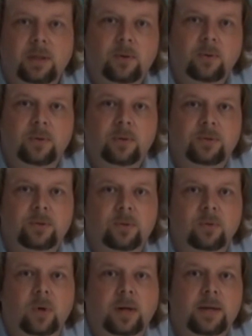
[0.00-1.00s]
know, do it
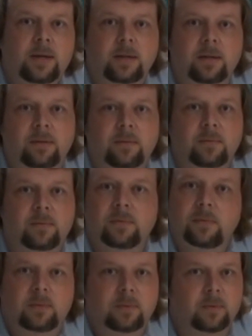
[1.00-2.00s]
your way and,
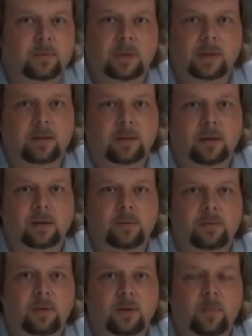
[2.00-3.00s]
and uh,
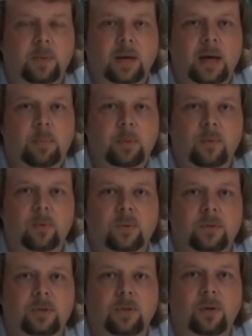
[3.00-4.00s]
you know, be happy with
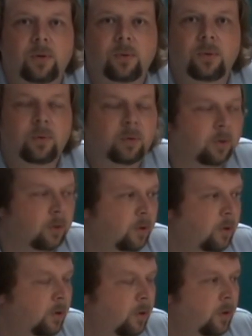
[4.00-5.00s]
what you do.
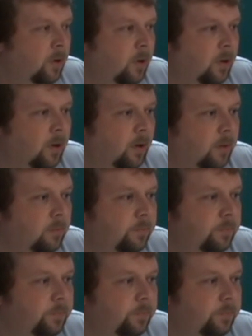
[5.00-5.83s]
Uh,